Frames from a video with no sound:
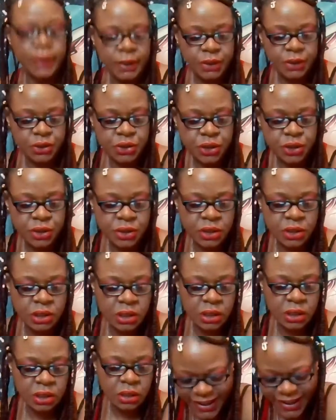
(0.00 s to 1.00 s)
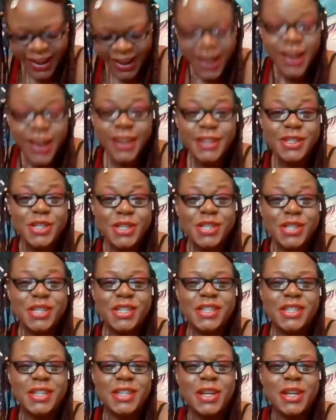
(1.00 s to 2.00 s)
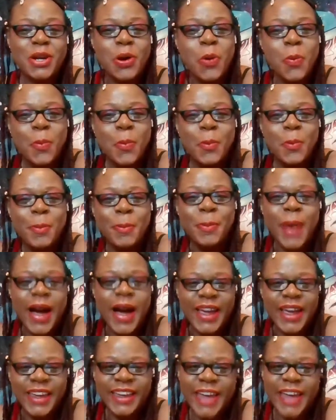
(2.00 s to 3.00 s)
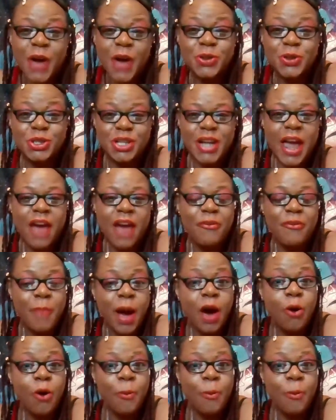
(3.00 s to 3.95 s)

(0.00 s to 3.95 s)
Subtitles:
just to sit on my couch and have my own